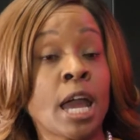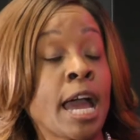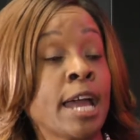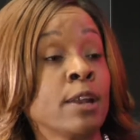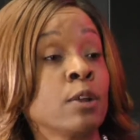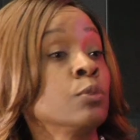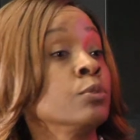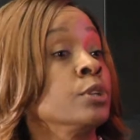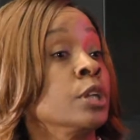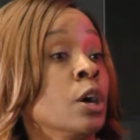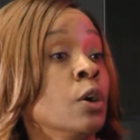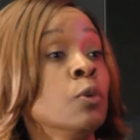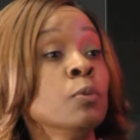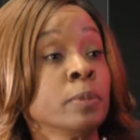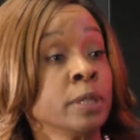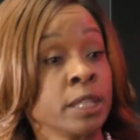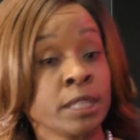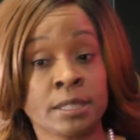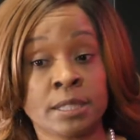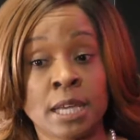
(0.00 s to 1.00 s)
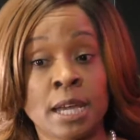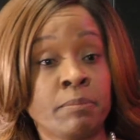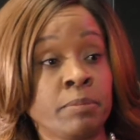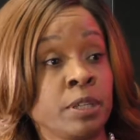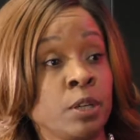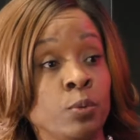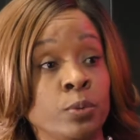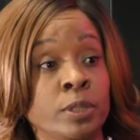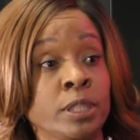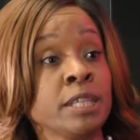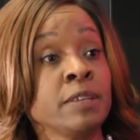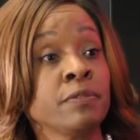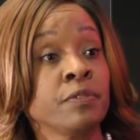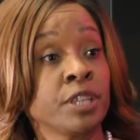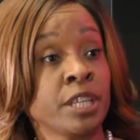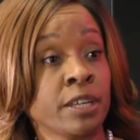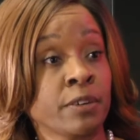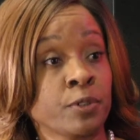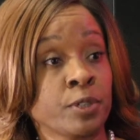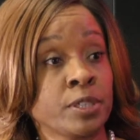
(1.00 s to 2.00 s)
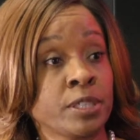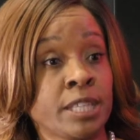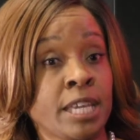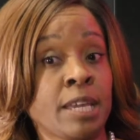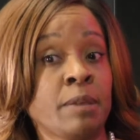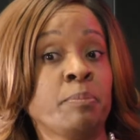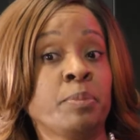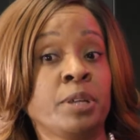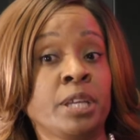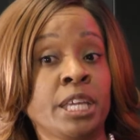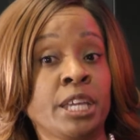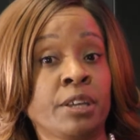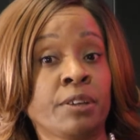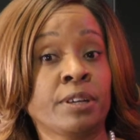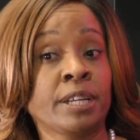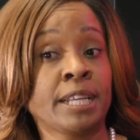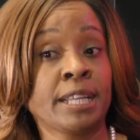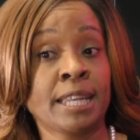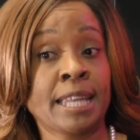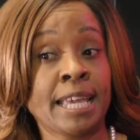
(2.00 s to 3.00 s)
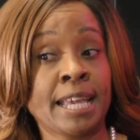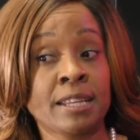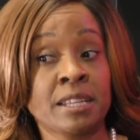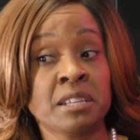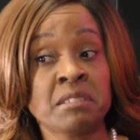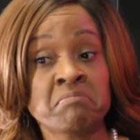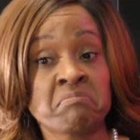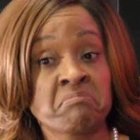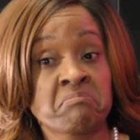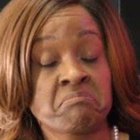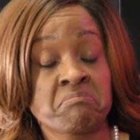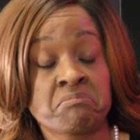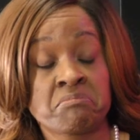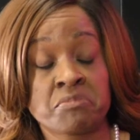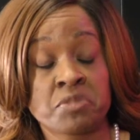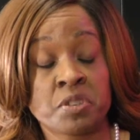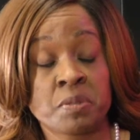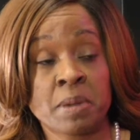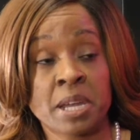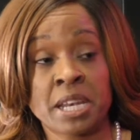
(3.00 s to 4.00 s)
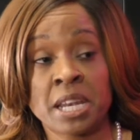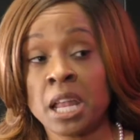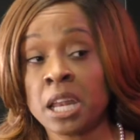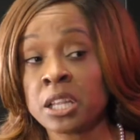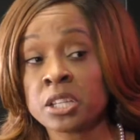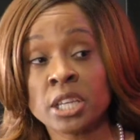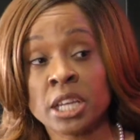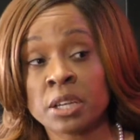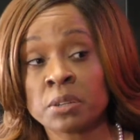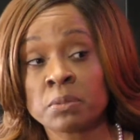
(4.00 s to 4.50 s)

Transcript: I don't know because I don't live in every state, but here in Atlanta, to my knowledge, I